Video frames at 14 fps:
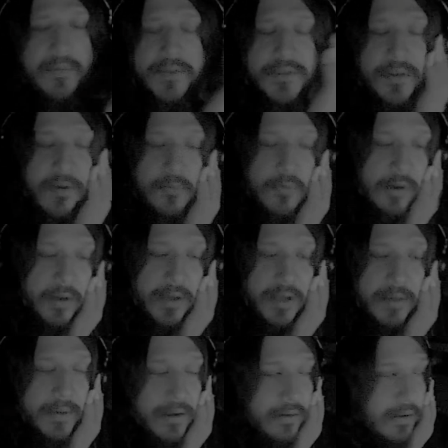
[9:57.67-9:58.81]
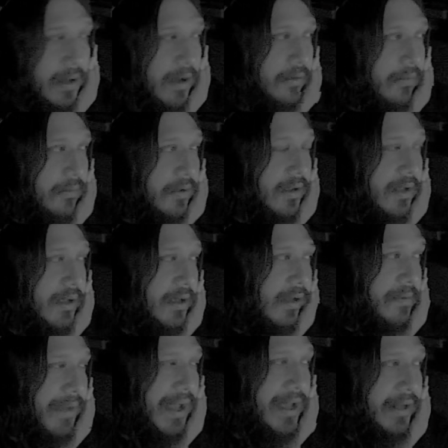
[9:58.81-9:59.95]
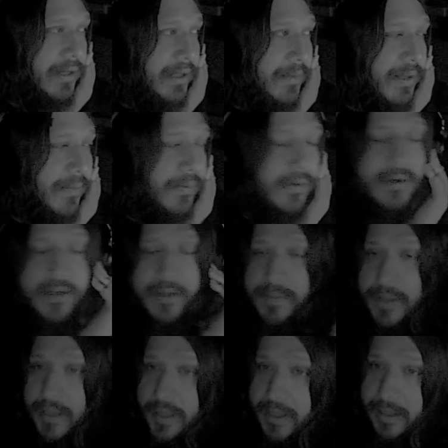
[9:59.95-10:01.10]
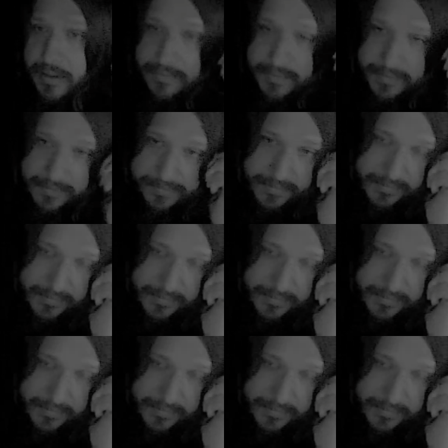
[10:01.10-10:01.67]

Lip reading: to start worrying about how badly people are gonna behave and